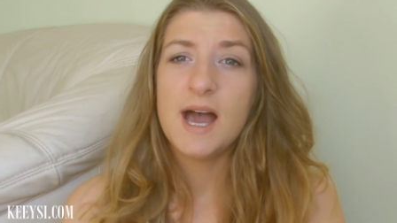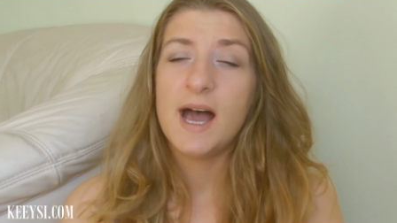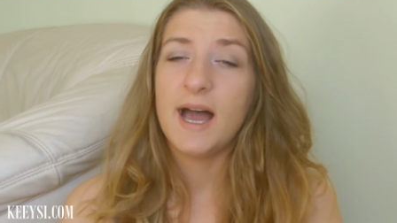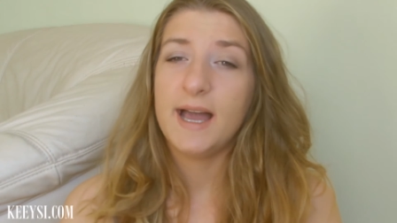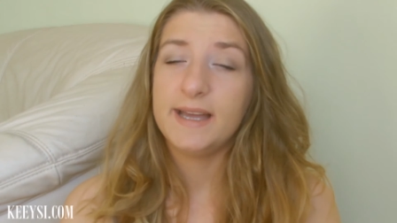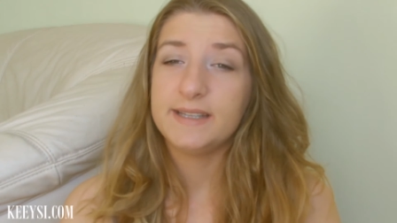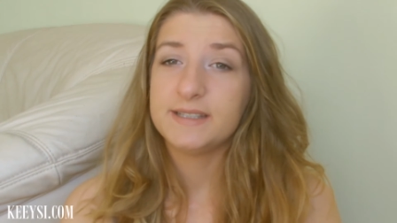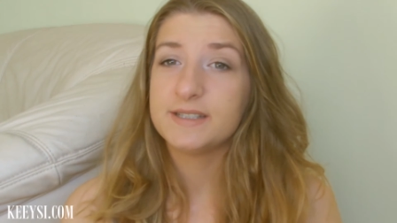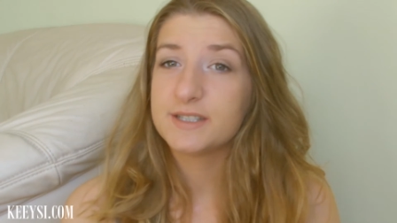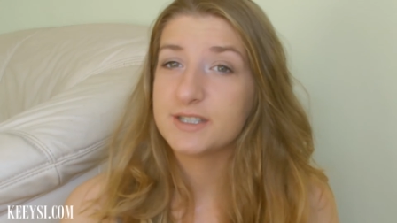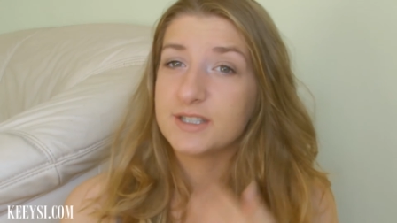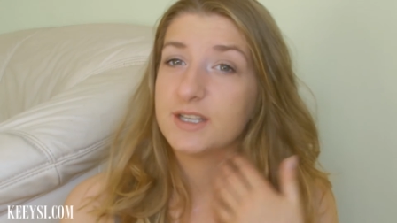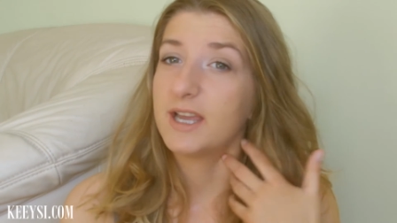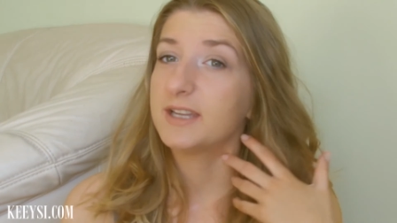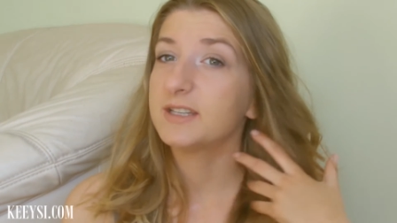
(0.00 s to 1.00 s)
And
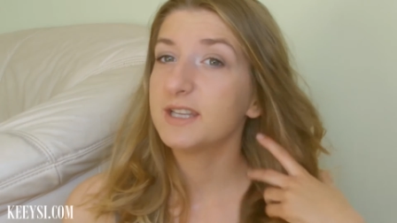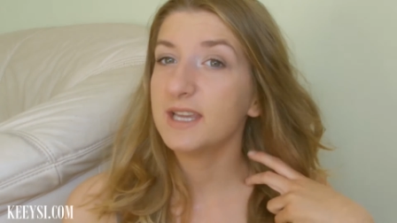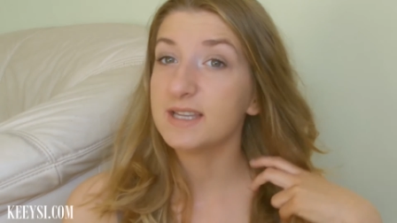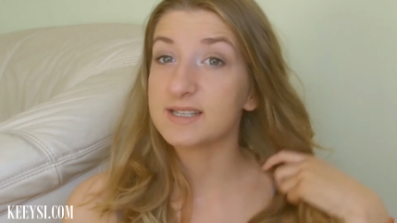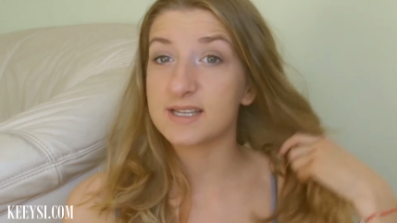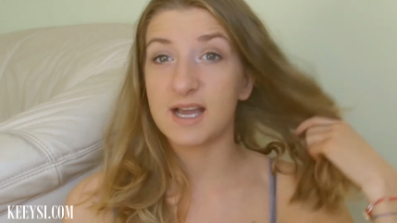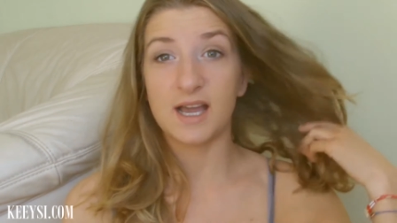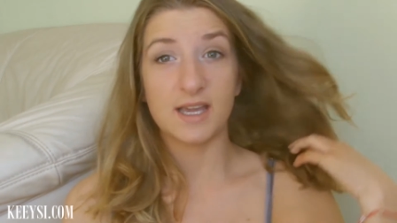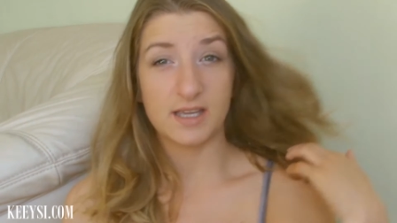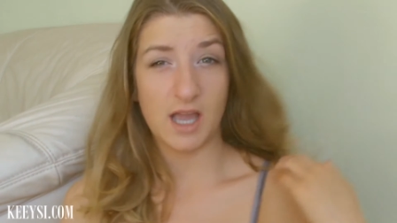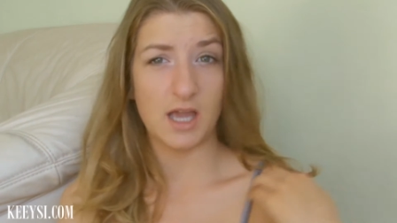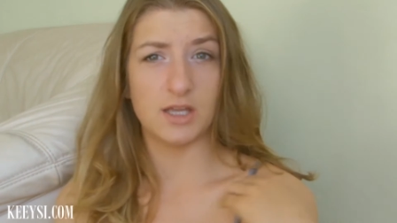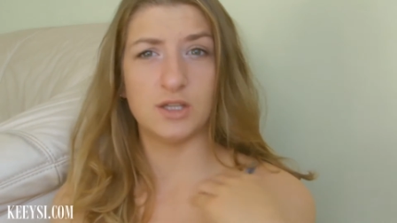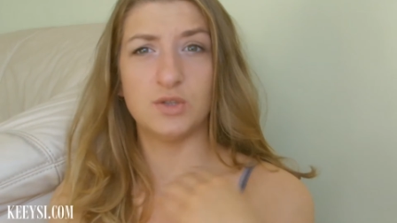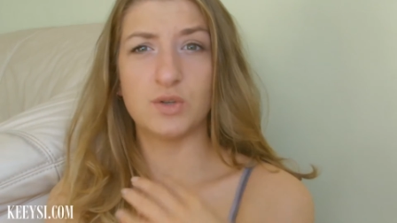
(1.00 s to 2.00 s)
yes,
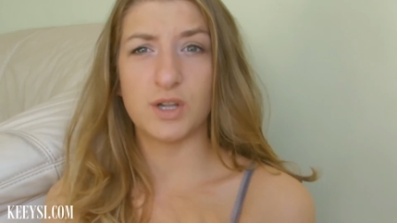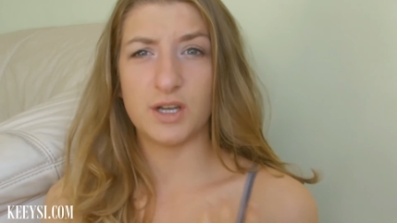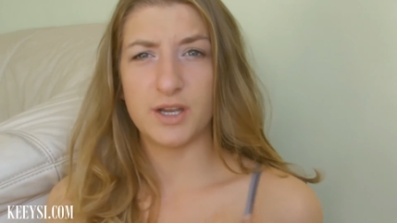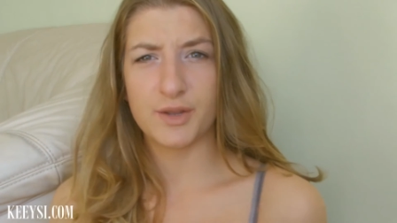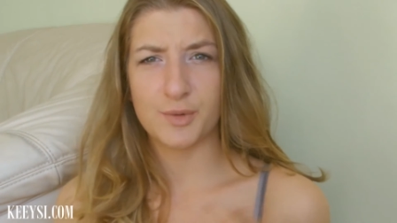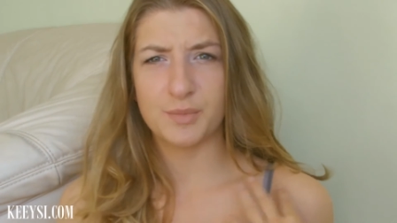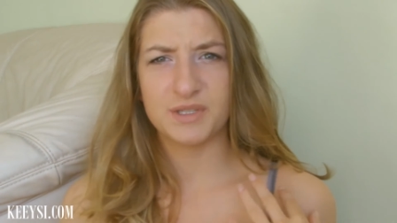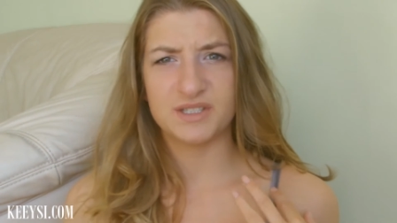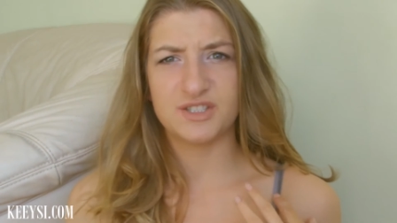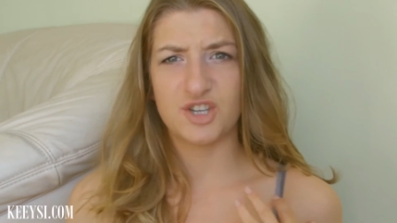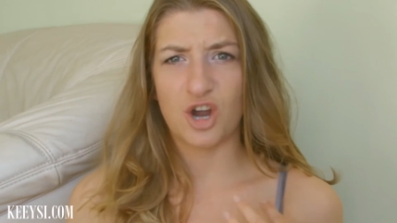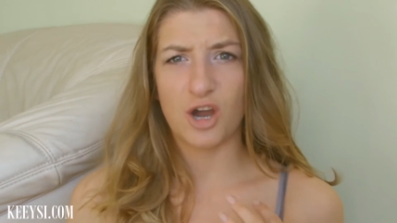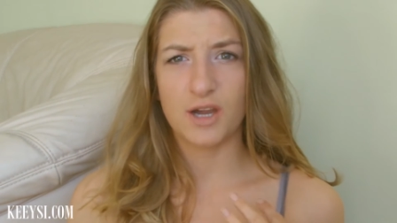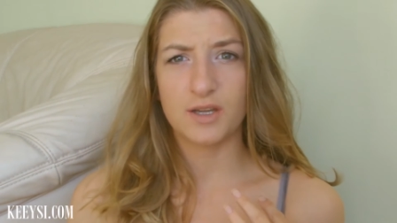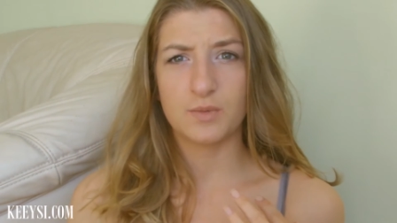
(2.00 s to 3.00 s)
I look a little bit
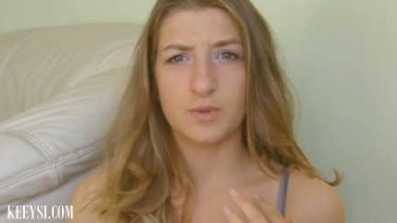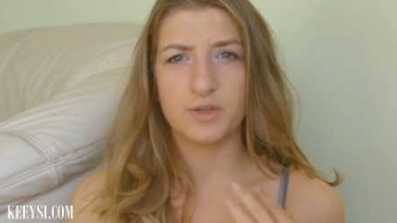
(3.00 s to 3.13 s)
dark